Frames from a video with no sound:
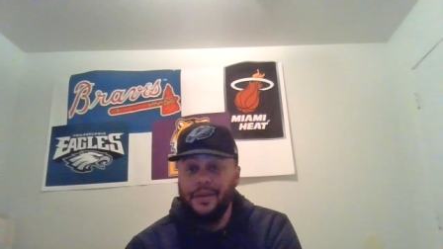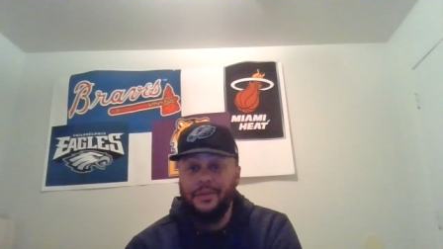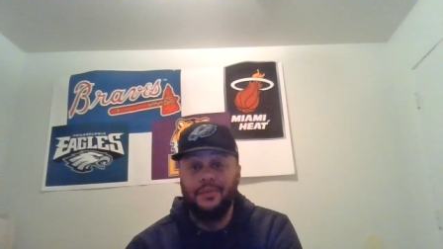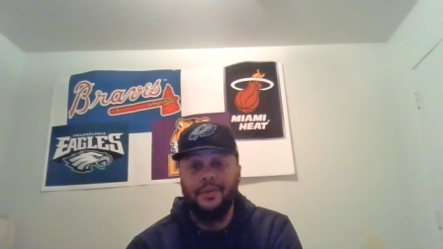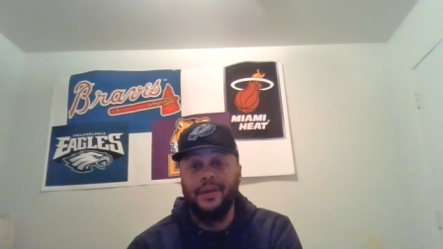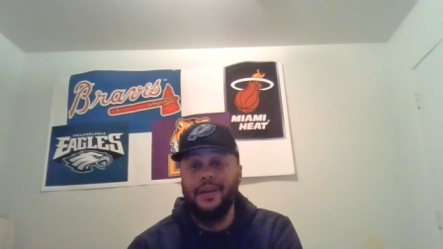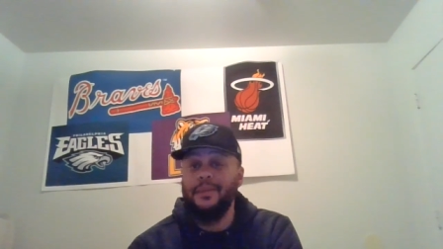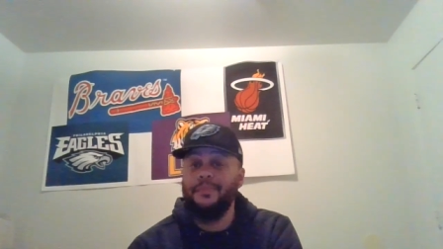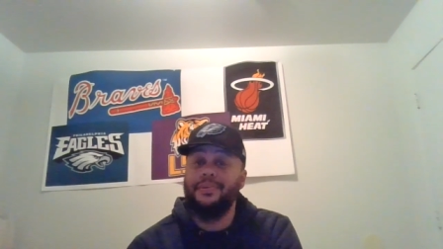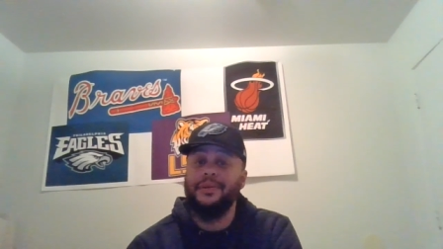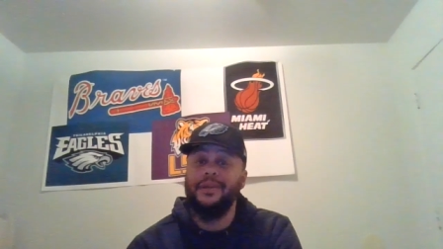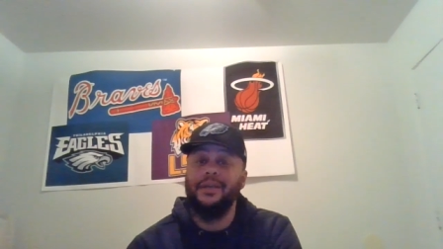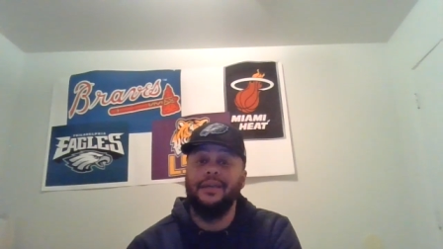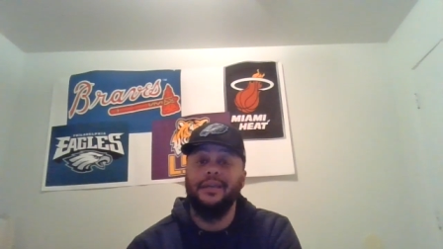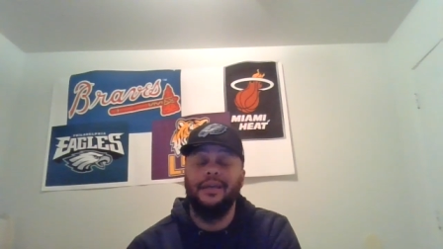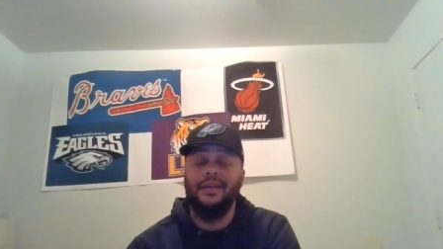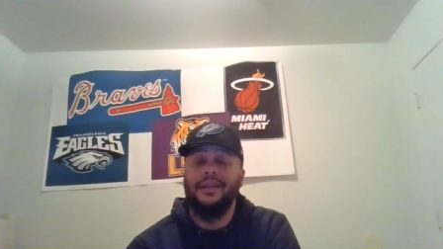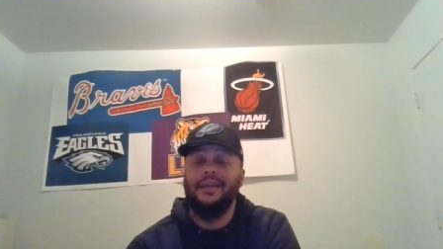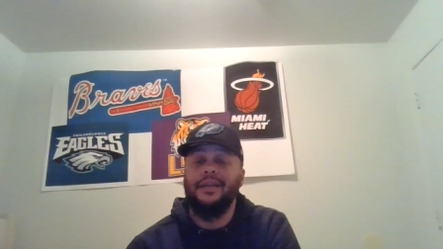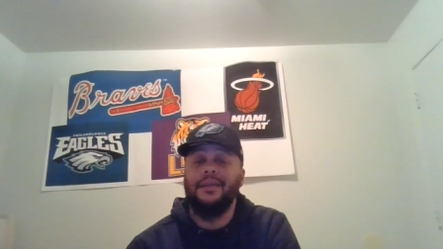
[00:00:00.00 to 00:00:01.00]
didn't really play
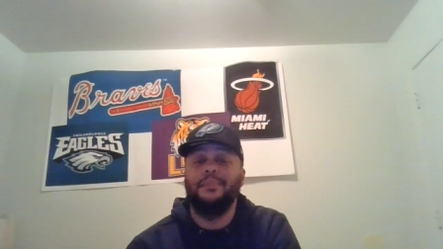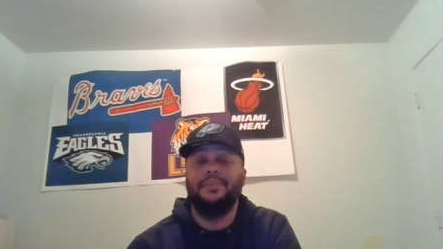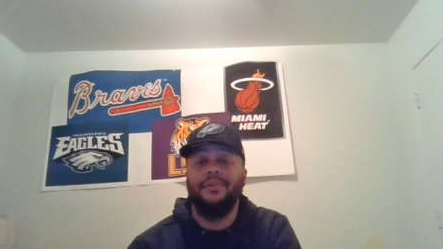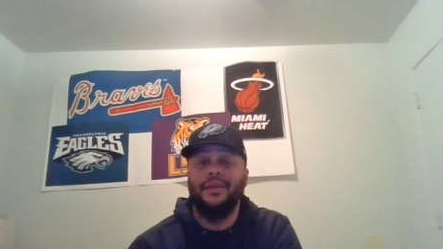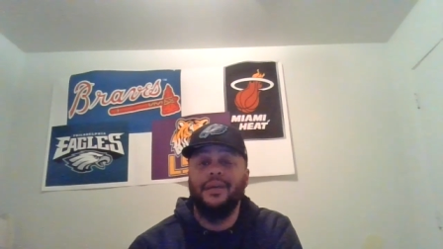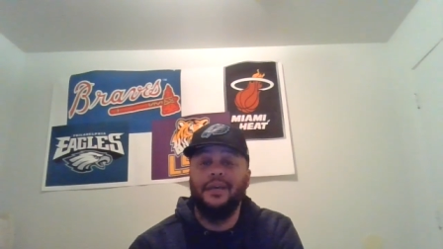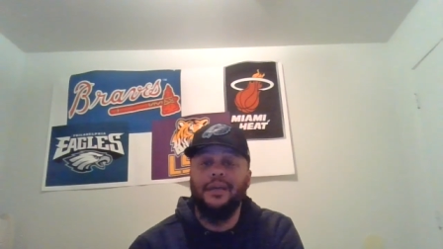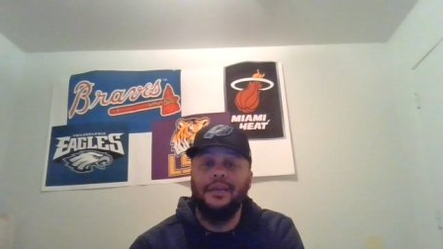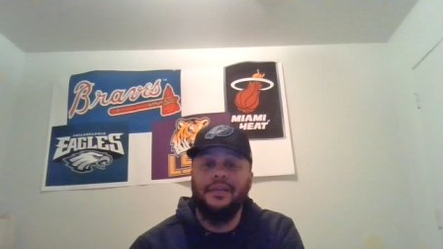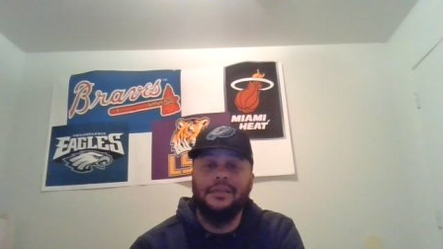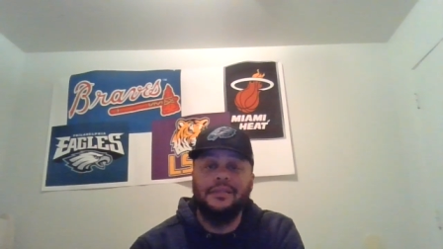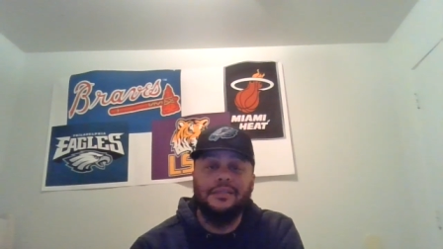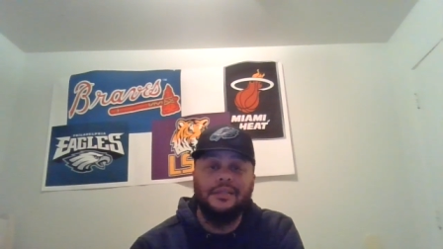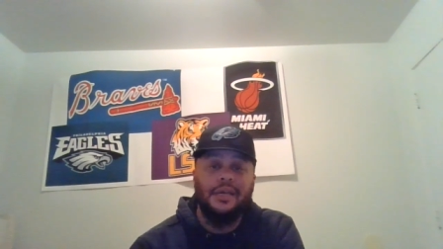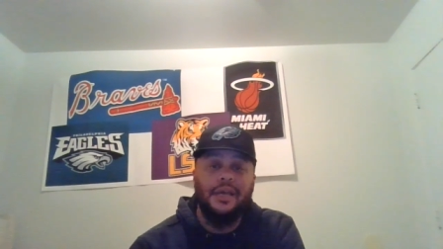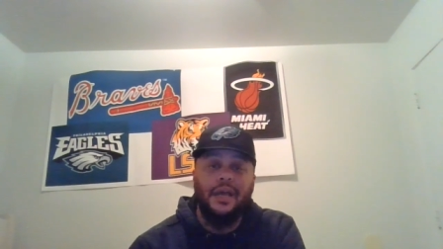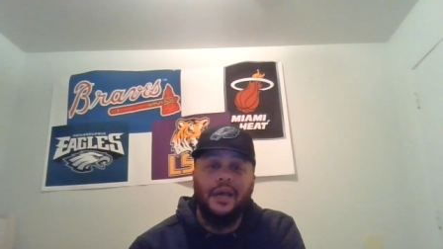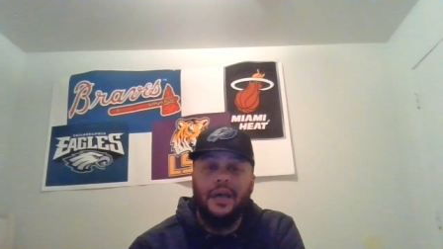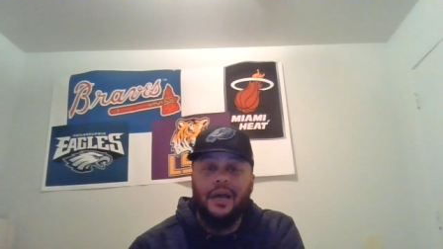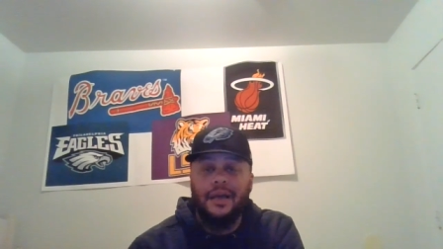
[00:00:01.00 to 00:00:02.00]
none of their players
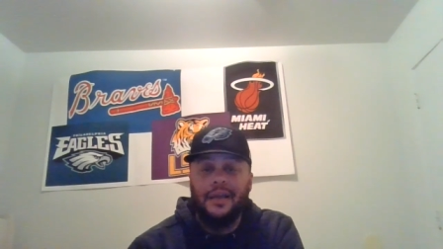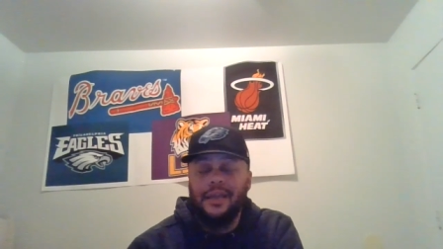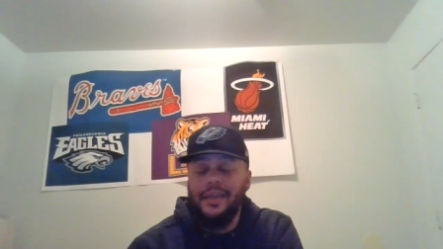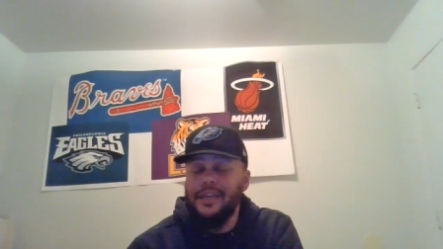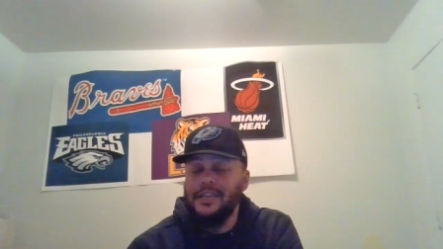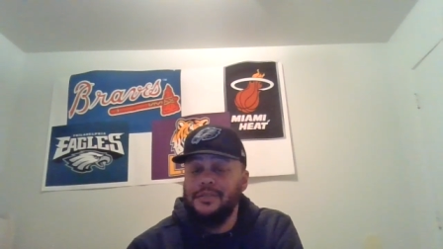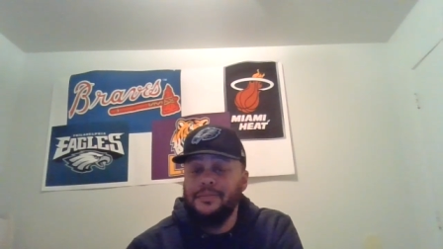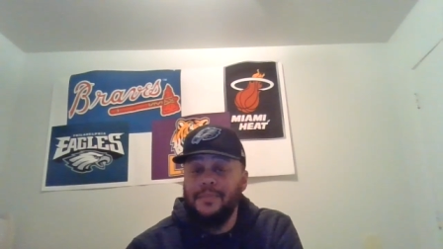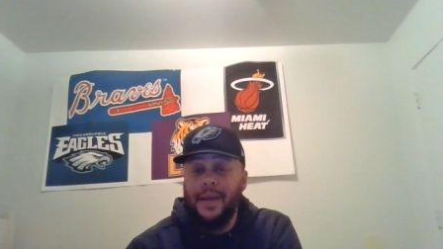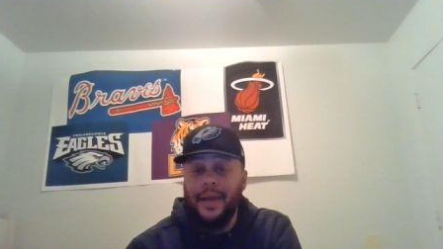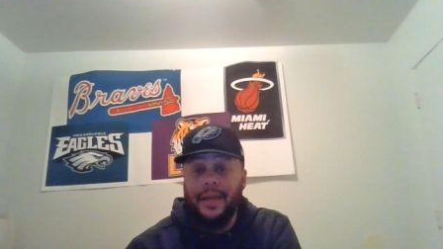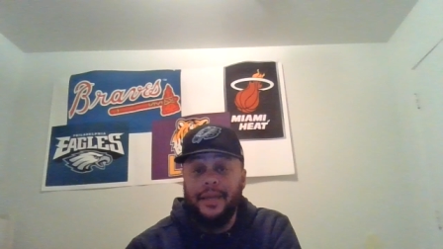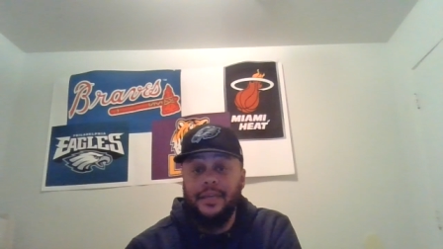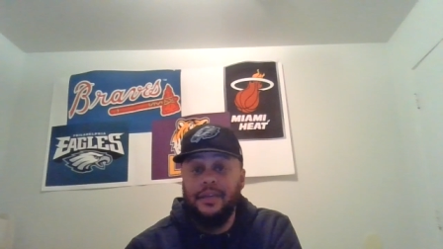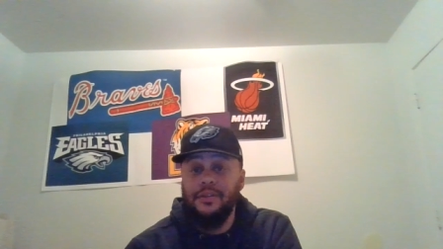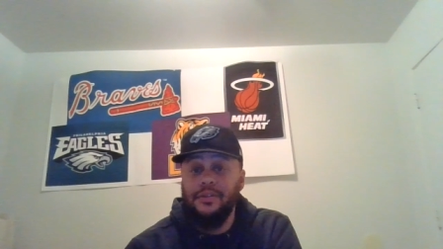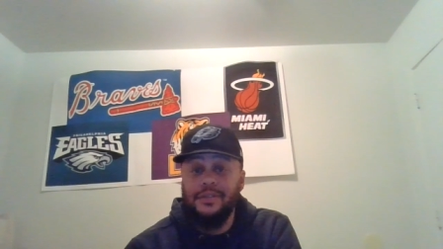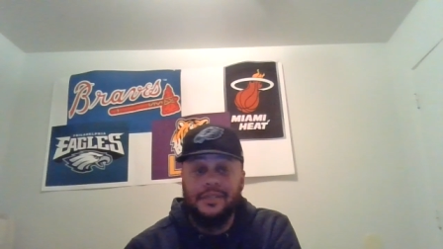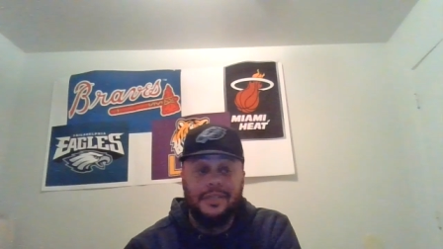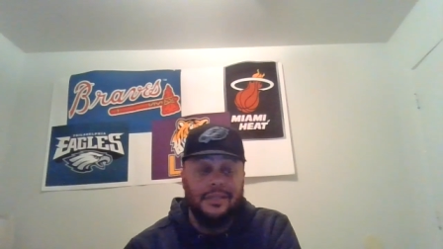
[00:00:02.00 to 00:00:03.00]
against my
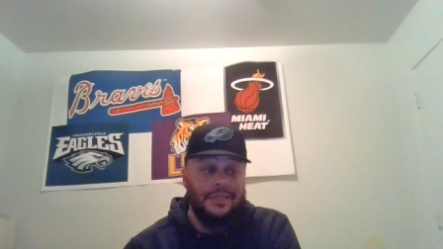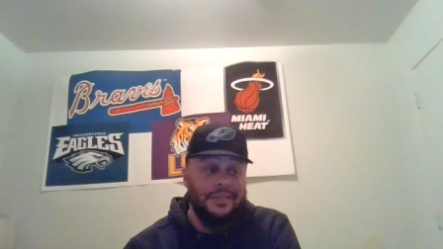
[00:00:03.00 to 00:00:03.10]
Eagles.